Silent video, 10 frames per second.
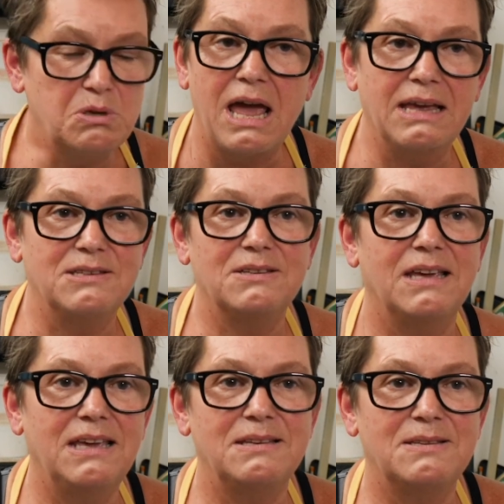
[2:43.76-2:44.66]
days.
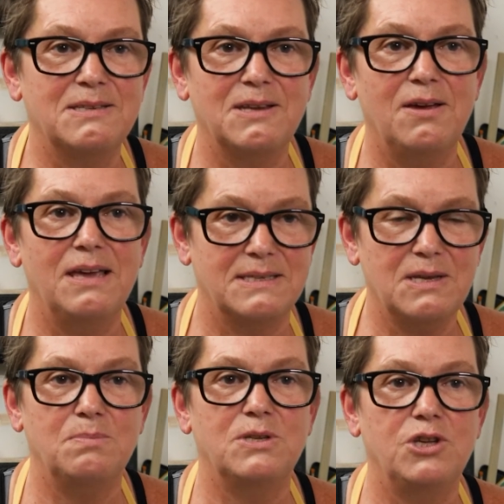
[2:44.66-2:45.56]
It's
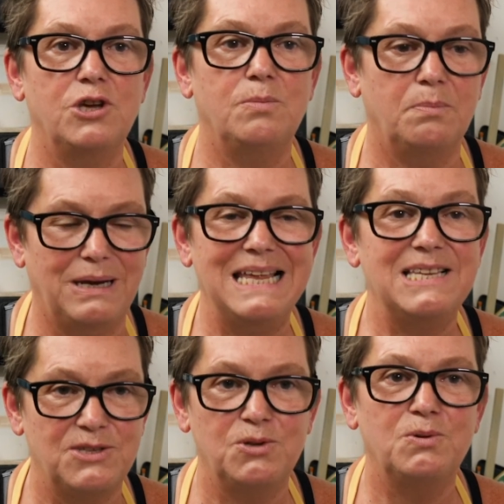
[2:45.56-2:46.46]
up to you, but
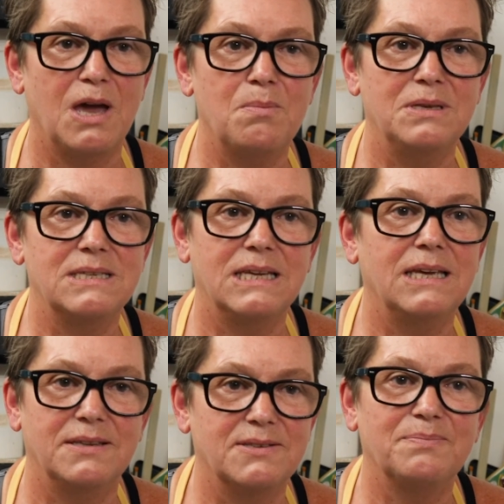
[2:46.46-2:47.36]
please do come and see
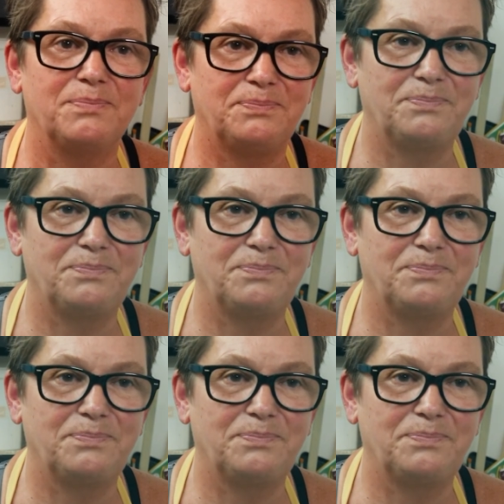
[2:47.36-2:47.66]
us.